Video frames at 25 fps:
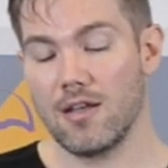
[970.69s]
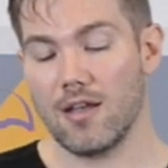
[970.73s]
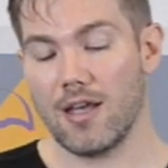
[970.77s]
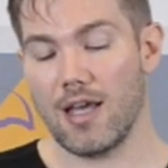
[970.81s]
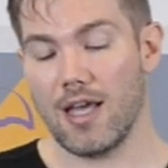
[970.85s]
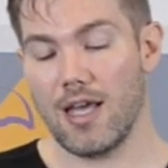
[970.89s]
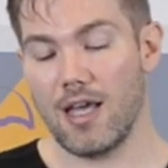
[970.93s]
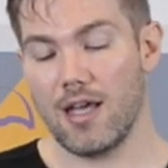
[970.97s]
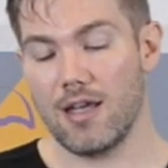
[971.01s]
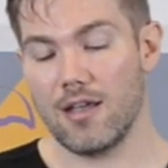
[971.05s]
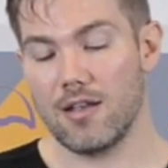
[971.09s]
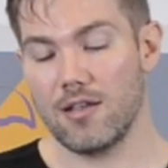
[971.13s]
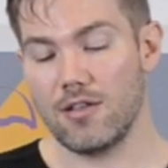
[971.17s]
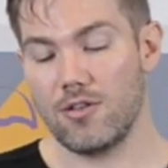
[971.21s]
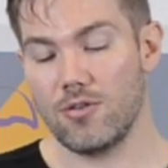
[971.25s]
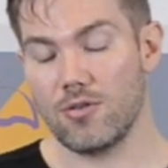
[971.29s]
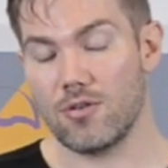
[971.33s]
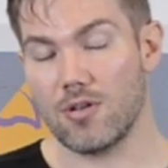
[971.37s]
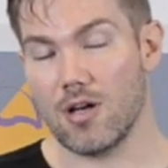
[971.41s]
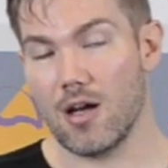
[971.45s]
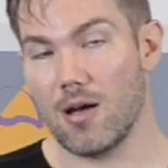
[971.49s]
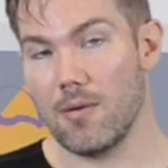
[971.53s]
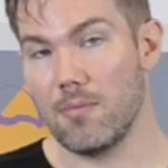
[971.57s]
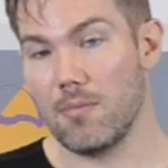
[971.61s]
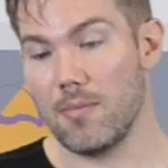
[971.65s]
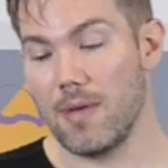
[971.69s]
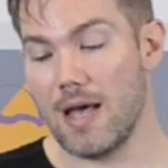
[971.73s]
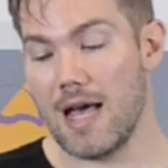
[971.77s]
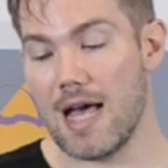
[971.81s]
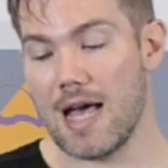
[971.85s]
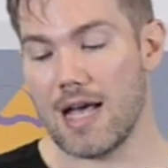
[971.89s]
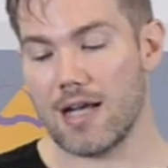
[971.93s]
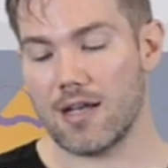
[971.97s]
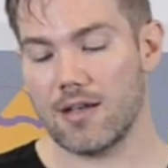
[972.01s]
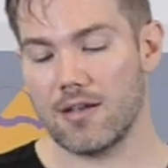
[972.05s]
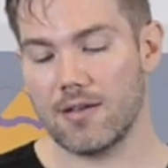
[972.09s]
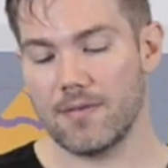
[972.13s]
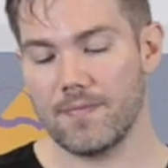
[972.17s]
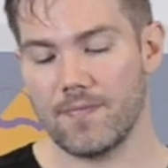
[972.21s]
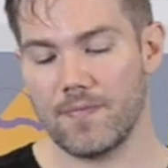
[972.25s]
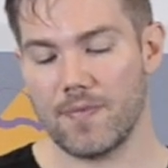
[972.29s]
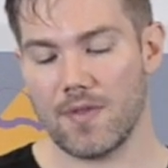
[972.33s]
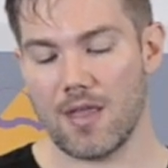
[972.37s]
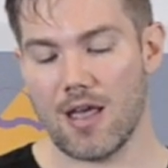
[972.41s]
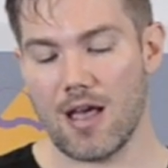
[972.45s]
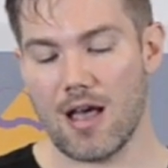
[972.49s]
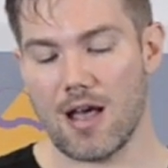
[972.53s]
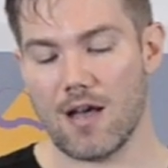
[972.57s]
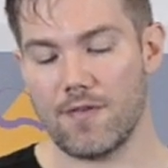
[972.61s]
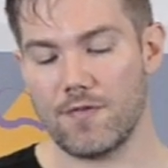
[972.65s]
and you come back
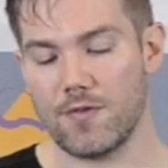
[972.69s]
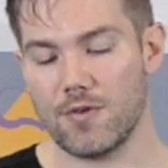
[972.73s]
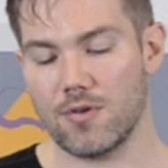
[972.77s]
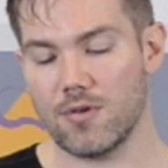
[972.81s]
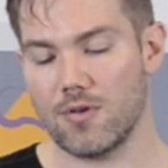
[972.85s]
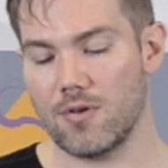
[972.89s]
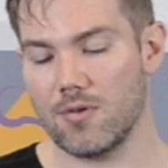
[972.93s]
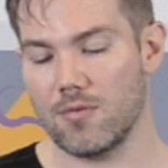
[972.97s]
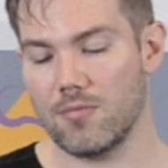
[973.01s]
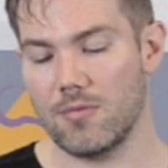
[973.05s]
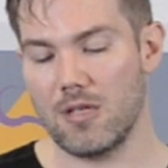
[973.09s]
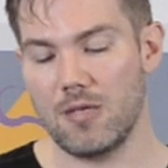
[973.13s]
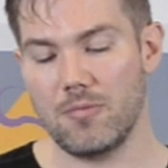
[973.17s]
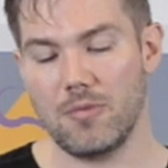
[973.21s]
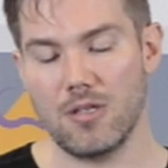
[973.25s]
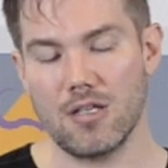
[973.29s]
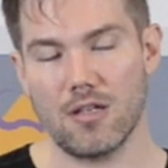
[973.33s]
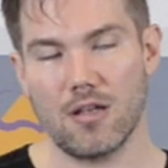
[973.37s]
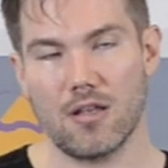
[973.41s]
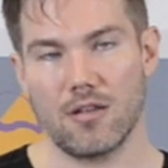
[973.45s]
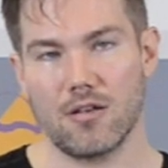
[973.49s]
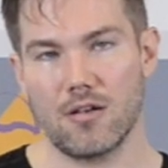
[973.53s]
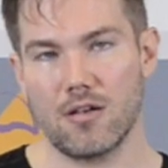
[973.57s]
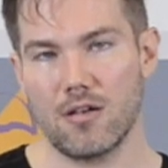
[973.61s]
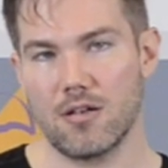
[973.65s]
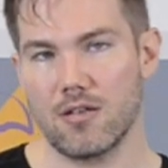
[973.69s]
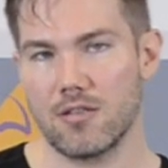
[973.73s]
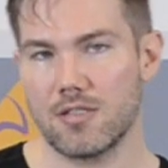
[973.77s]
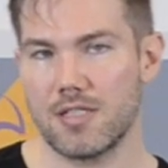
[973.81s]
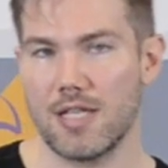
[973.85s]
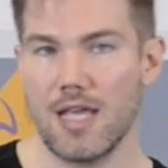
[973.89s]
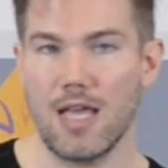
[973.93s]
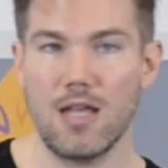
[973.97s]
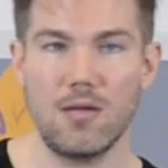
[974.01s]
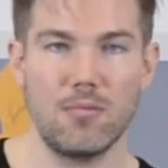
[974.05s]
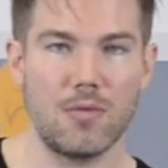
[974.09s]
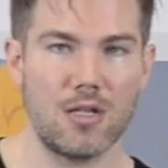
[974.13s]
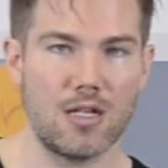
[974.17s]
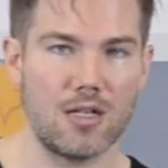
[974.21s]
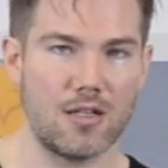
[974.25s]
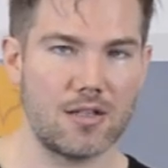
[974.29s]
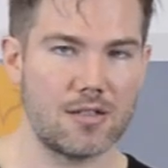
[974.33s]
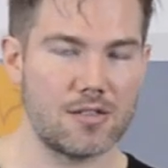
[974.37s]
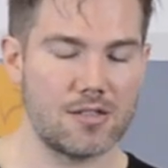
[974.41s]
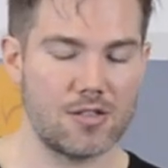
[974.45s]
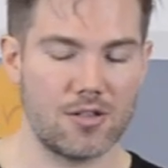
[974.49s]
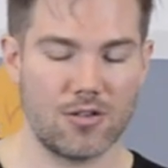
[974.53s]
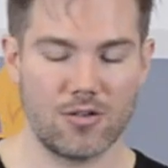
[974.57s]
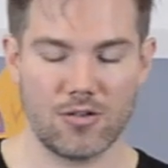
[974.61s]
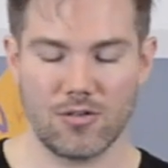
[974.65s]
after maybe another 10
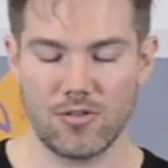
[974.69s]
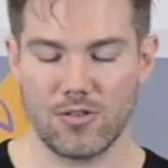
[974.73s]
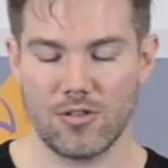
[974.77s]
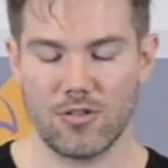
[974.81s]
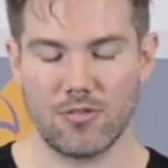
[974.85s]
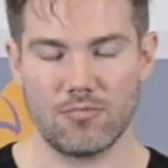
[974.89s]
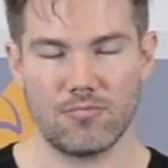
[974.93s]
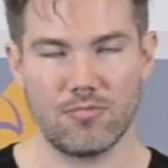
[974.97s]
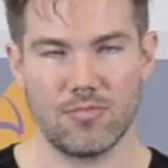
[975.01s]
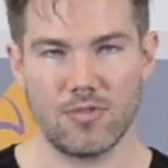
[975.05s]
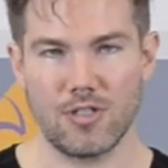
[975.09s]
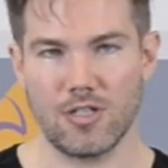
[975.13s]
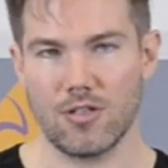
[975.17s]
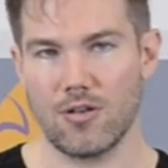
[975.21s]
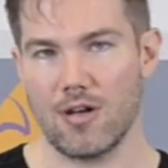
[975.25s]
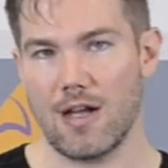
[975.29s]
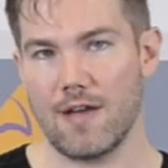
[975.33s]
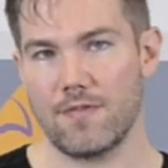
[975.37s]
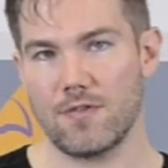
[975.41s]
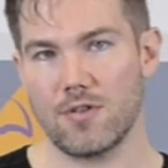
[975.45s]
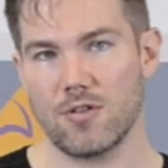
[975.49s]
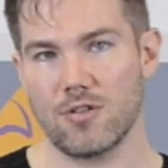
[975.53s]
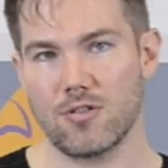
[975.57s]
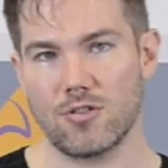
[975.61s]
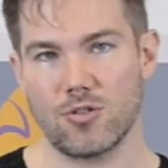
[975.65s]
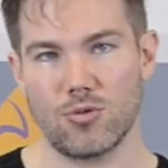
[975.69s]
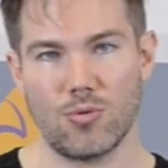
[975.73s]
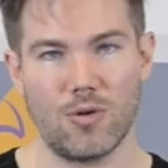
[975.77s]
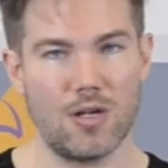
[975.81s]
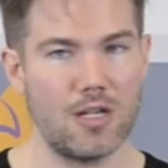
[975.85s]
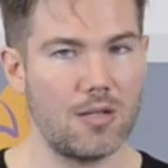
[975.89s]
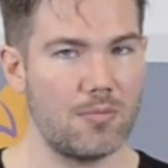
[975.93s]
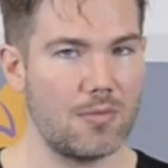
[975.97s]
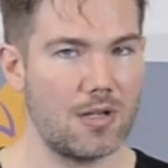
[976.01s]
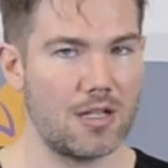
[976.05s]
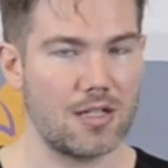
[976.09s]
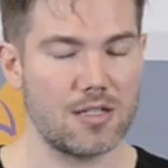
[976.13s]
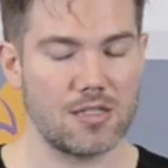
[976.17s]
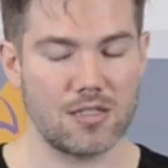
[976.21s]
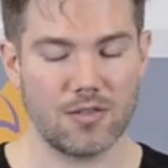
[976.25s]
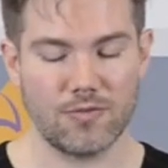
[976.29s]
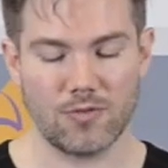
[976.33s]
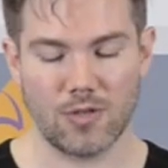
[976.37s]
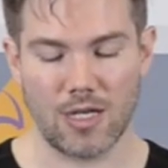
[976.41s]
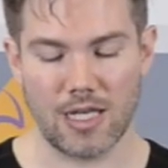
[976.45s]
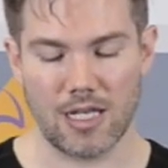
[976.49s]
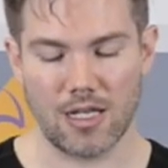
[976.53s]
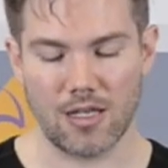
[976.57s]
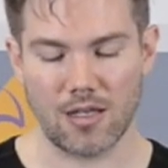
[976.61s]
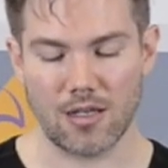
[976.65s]
minutes, so after 20 minutes of
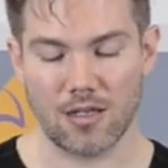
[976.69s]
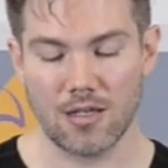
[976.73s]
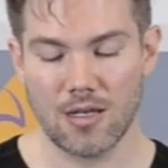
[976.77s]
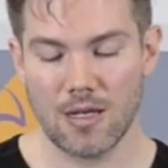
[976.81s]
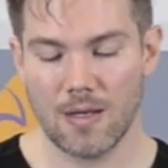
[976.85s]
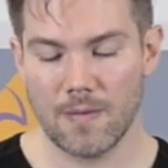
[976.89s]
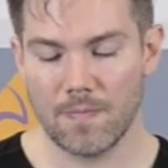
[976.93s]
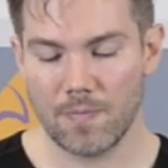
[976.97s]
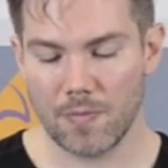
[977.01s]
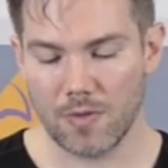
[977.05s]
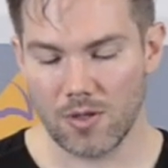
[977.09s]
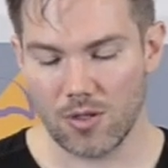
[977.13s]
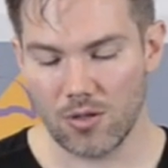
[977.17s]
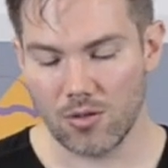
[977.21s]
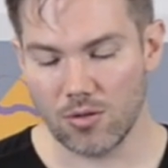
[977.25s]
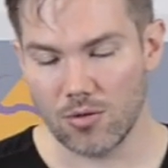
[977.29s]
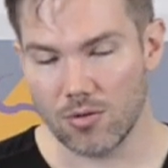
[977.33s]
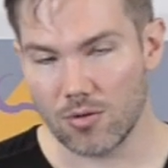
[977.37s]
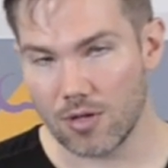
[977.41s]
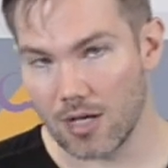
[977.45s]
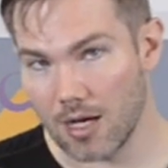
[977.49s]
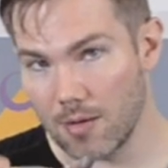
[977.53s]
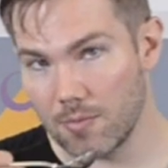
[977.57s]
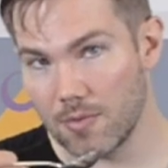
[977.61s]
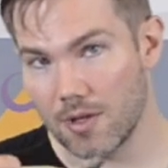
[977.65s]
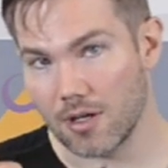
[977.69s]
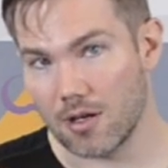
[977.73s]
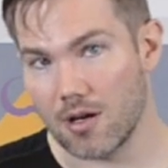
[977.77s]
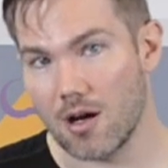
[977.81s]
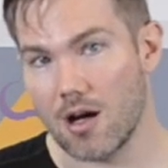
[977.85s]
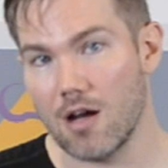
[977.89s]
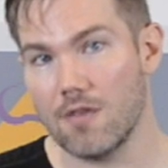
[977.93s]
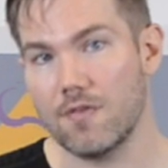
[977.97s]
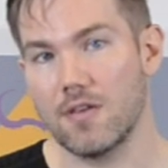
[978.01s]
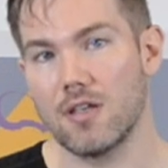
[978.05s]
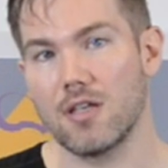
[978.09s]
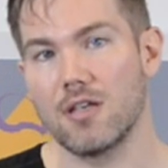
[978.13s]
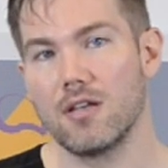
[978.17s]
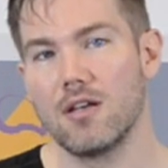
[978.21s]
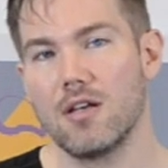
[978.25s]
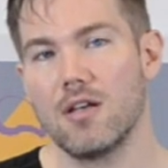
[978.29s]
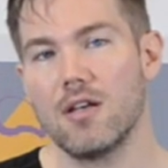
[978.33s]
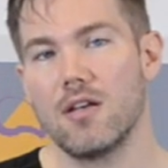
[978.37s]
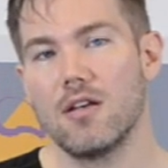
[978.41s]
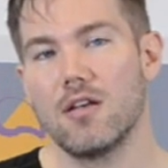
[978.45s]
waiting, you cup the coffee,